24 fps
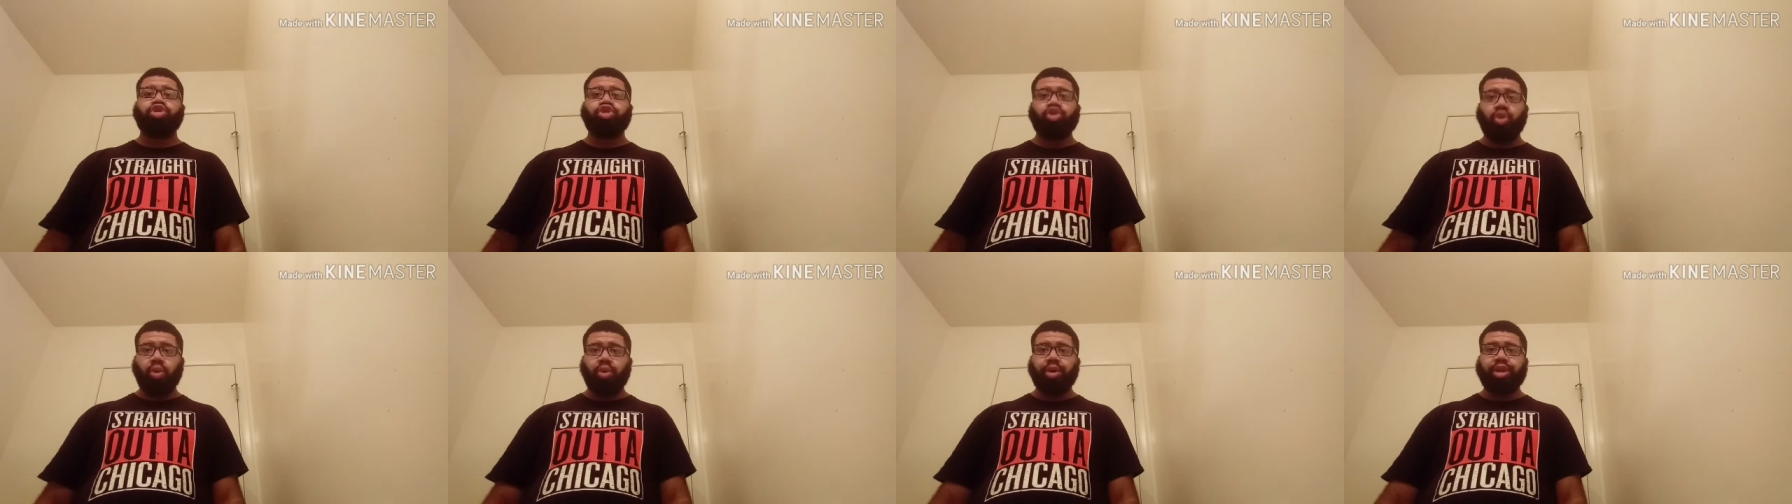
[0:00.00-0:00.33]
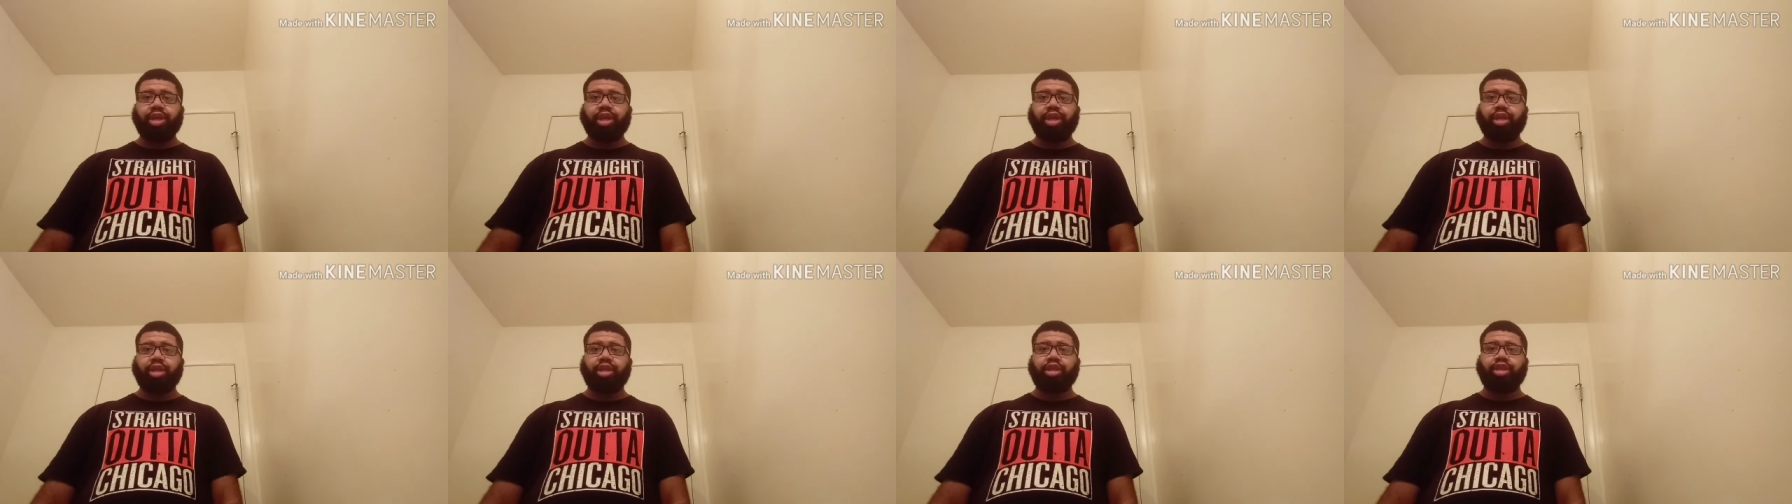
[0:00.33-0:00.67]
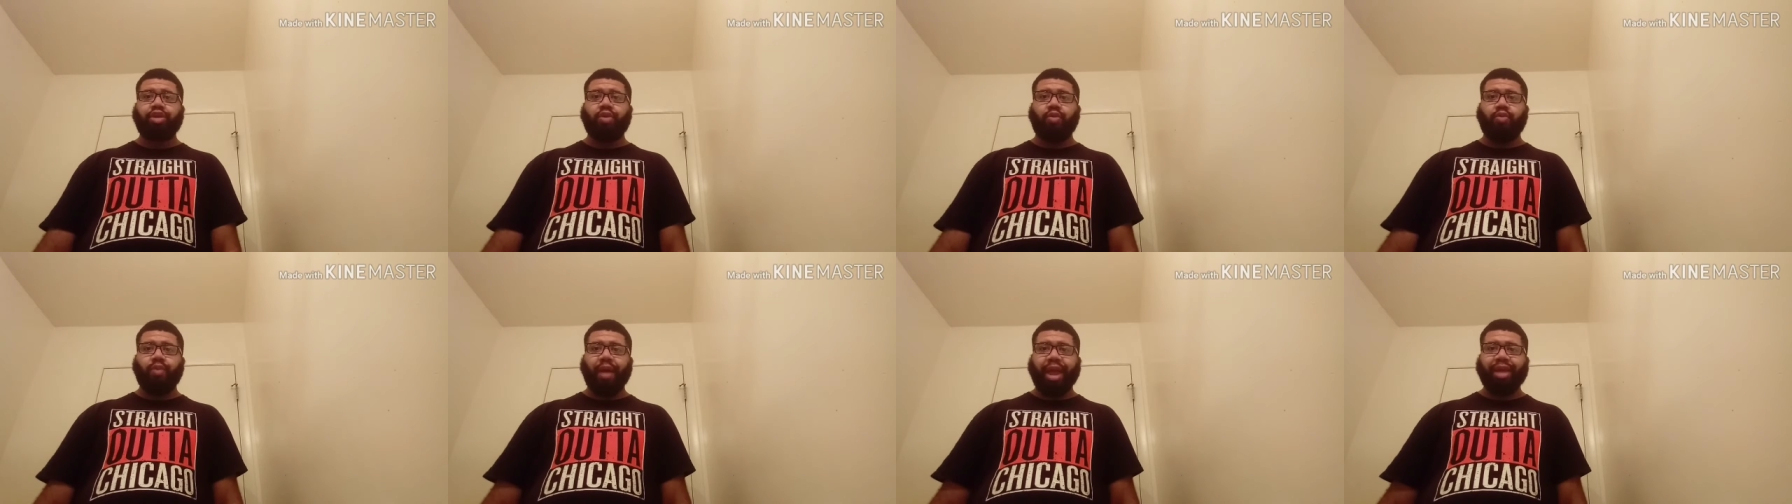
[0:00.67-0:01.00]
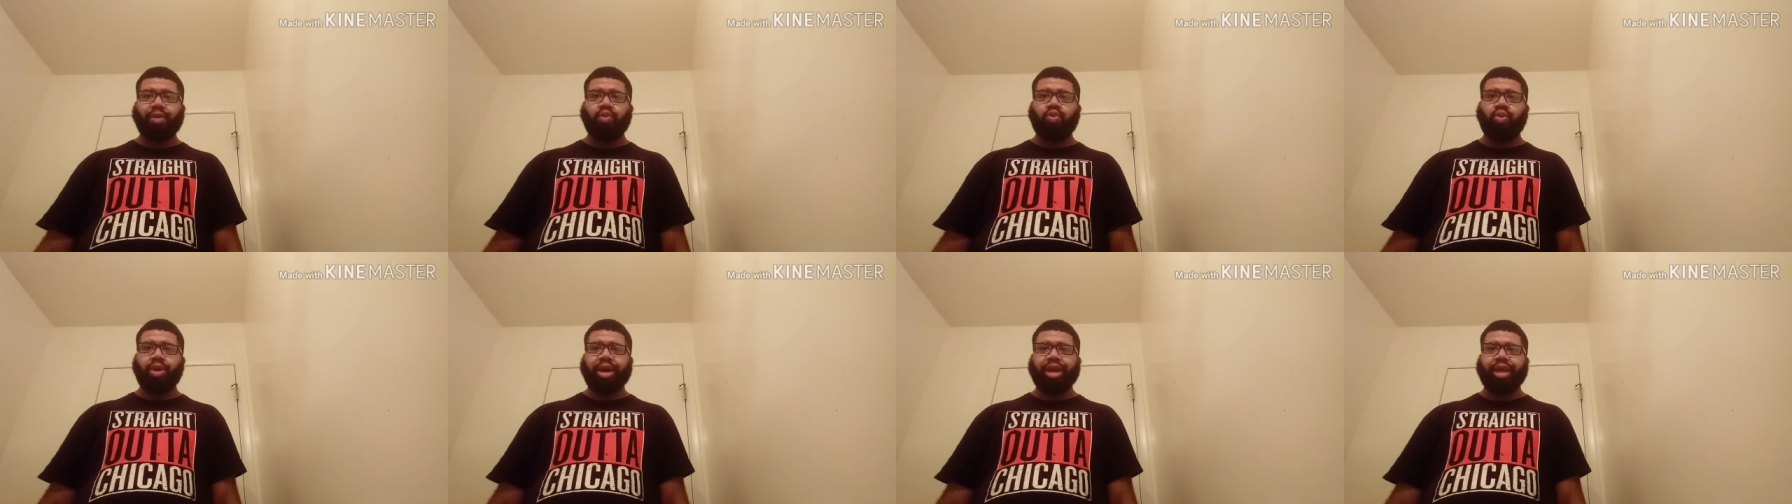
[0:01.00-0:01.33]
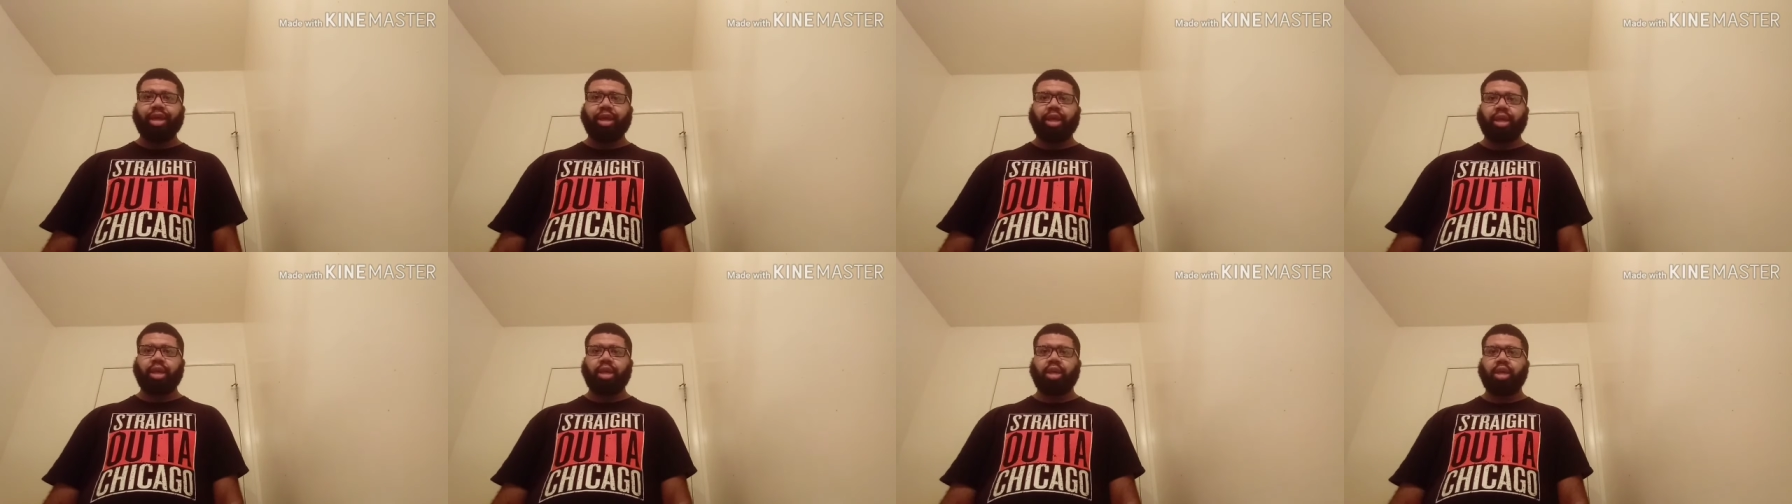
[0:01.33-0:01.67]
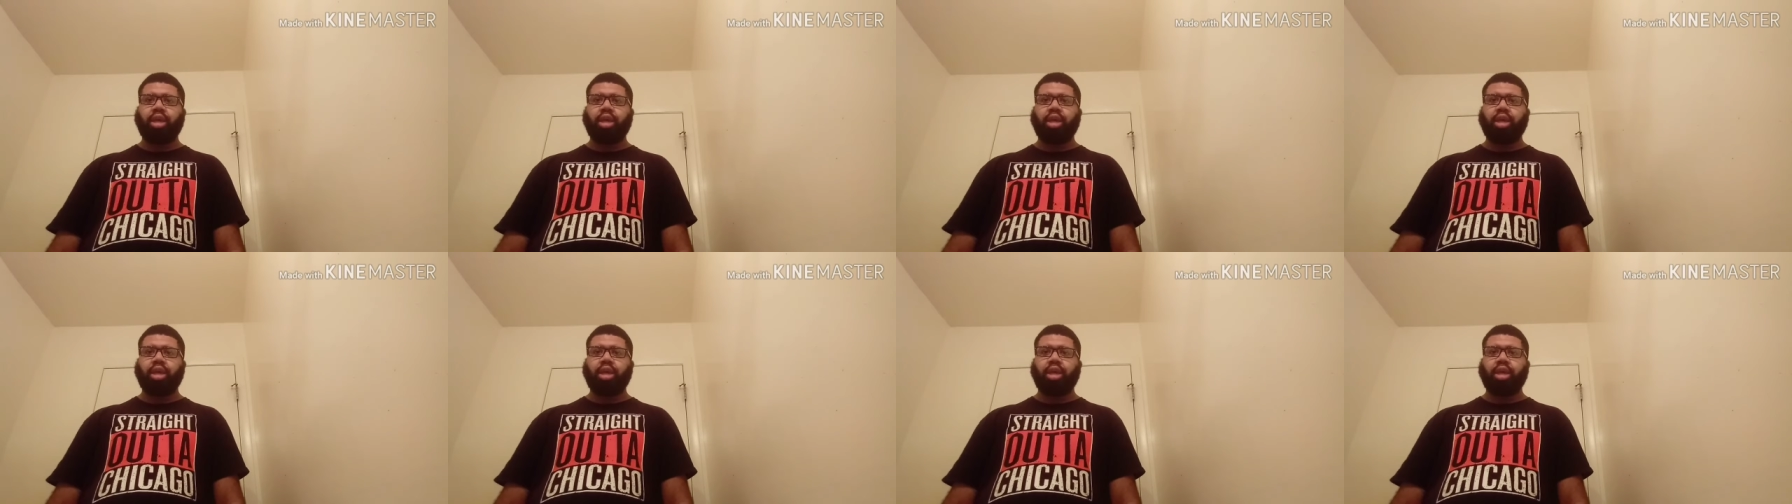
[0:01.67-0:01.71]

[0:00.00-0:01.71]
doing it the right way.